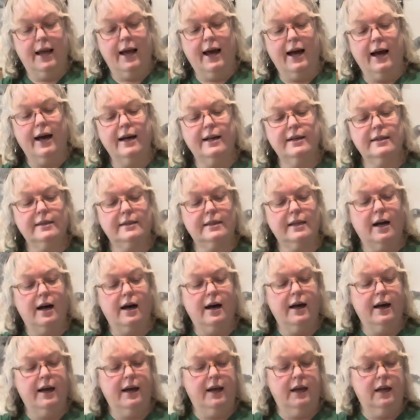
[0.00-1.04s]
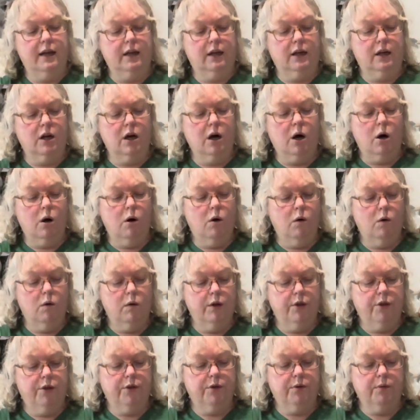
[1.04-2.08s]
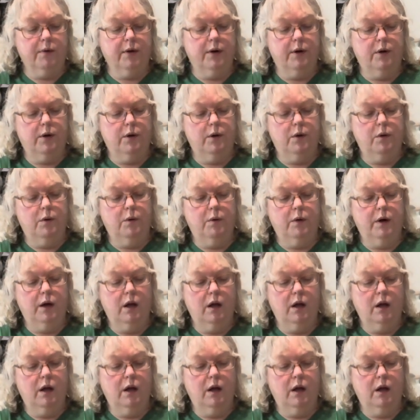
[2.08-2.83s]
as I go through